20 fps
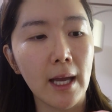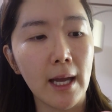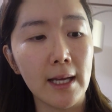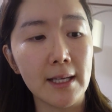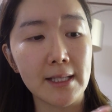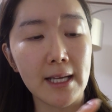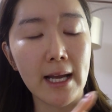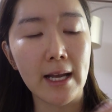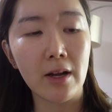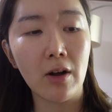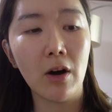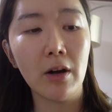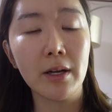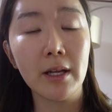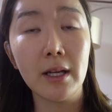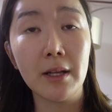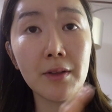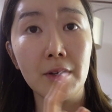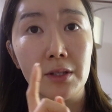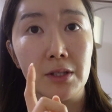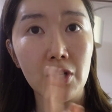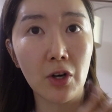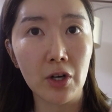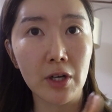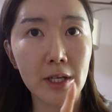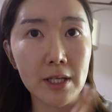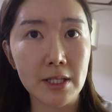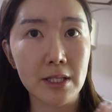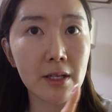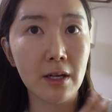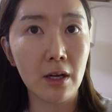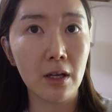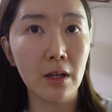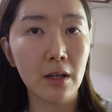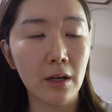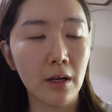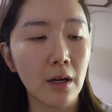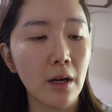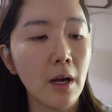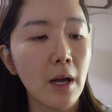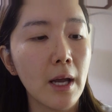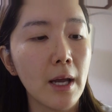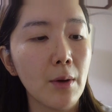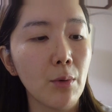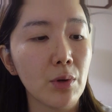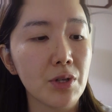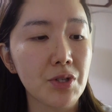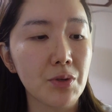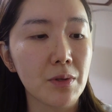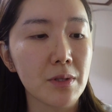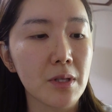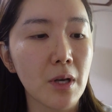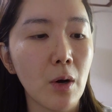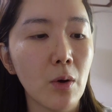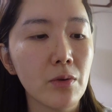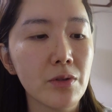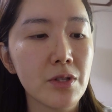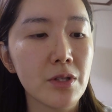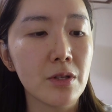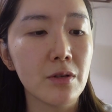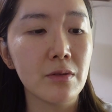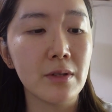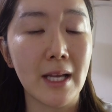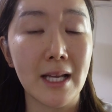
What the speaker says: and I got it in the darkest color, which was O2